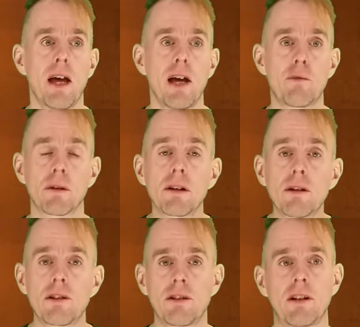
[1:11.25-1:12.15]
If one
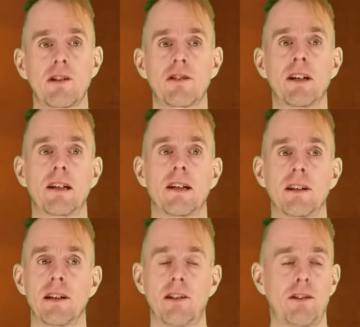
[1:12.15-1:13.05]
looks at a site like
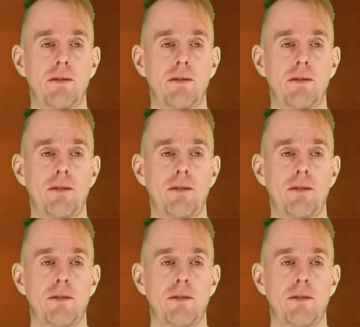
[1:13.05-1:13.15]
this,